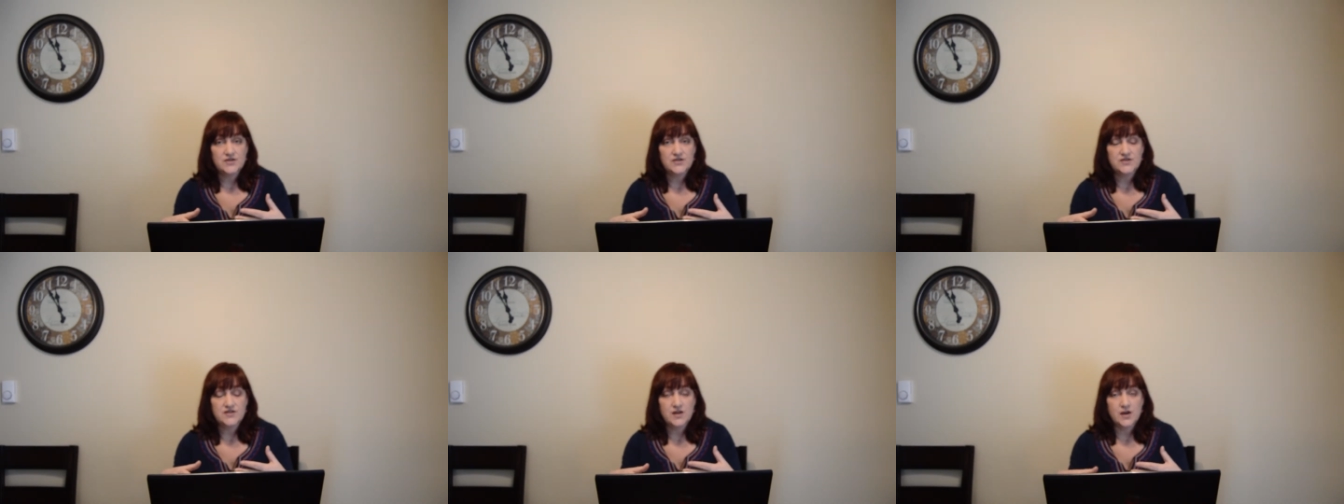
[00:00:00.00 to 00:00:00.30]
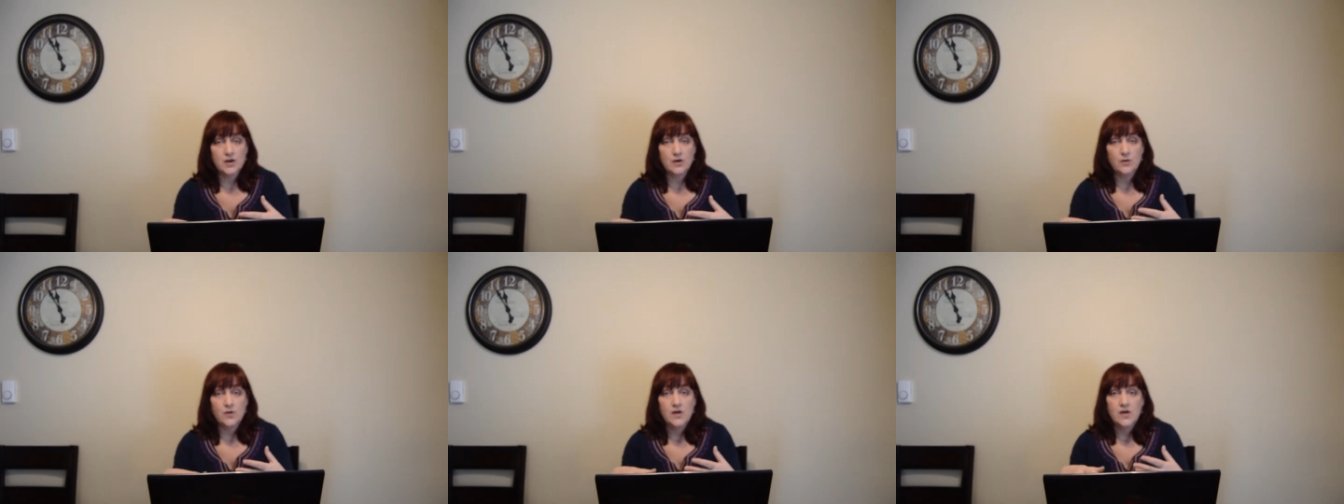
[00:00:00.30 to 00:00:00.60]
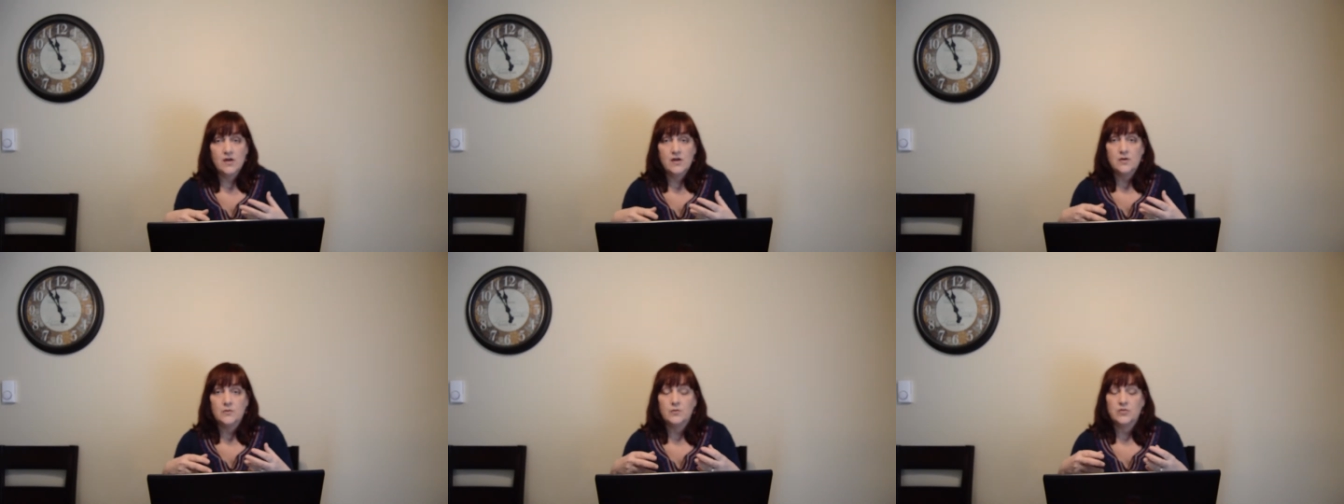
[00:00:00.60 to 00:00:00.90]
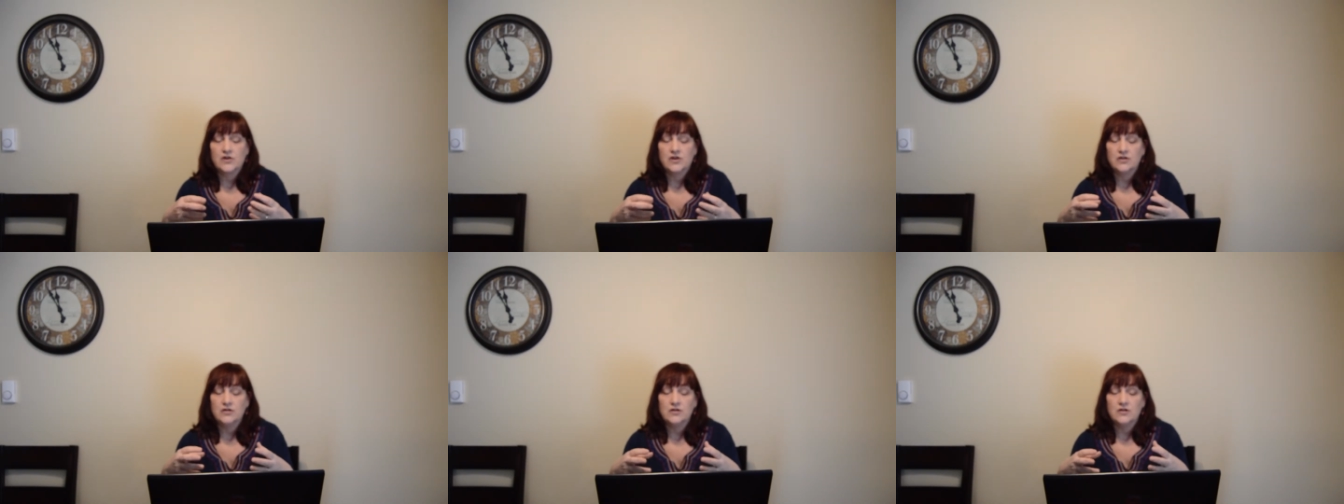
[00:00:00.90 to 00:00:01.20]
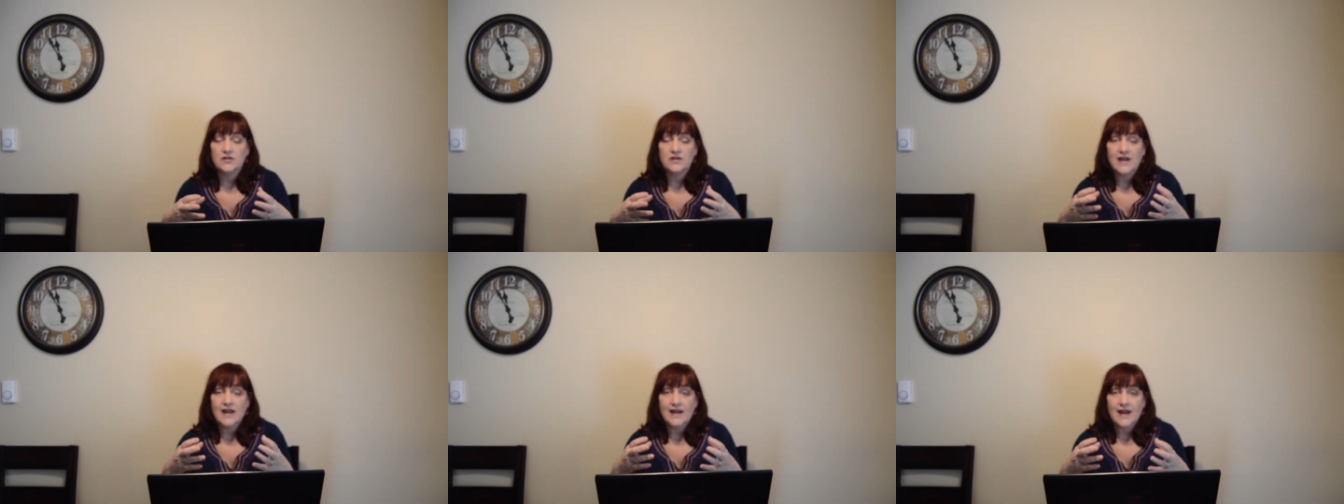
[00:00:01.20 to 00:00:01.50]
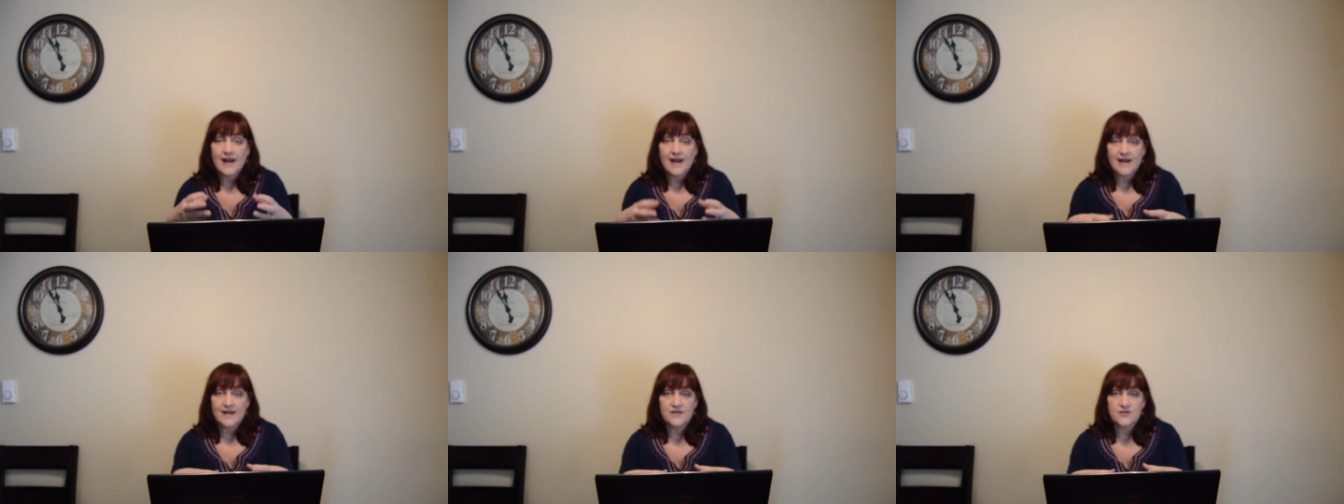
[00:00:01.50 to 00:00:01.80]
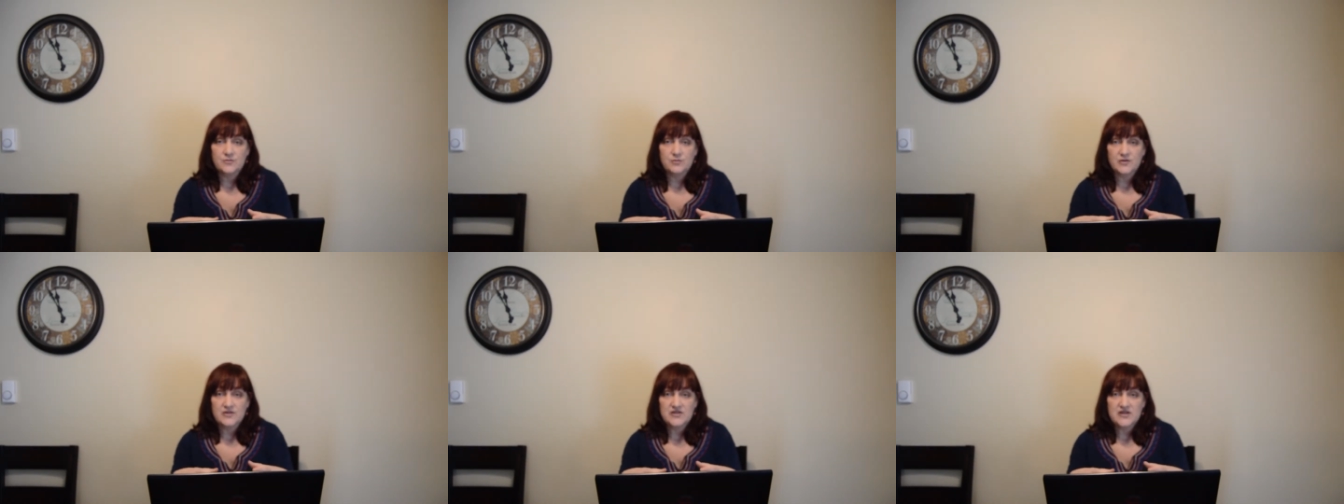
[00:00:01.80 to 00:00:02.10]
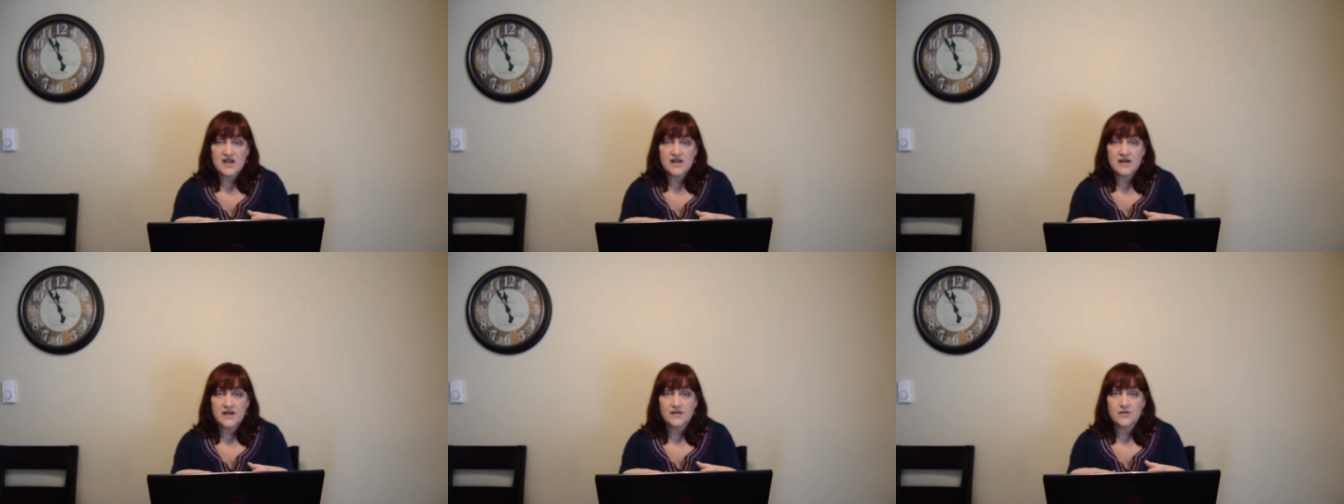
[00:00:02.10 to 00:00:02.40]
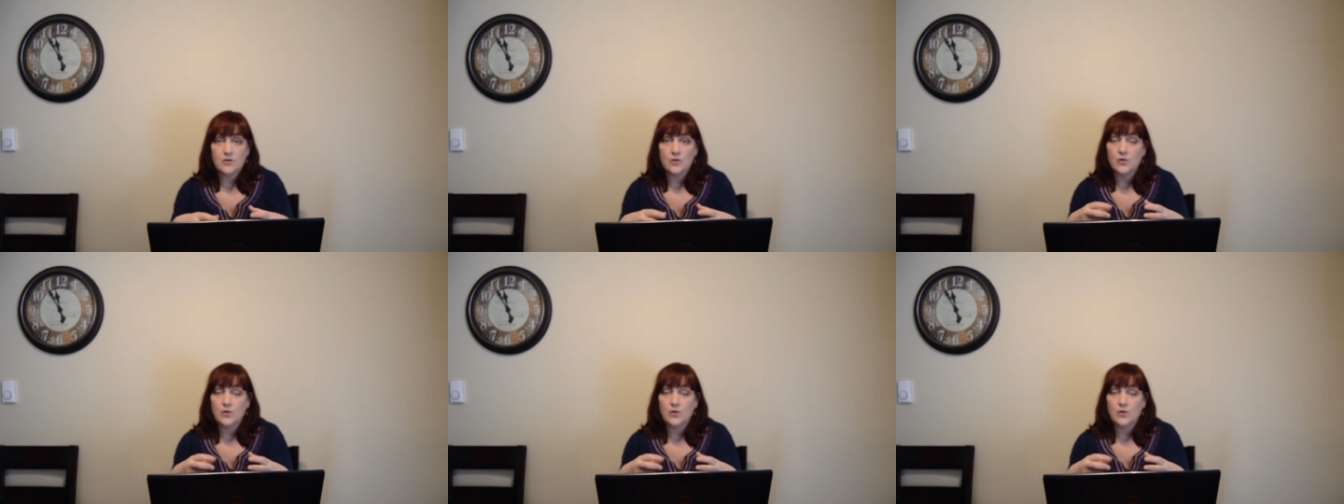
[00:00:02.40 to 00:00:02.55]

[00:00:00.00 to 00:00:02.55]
So we're going to look at anthropogenic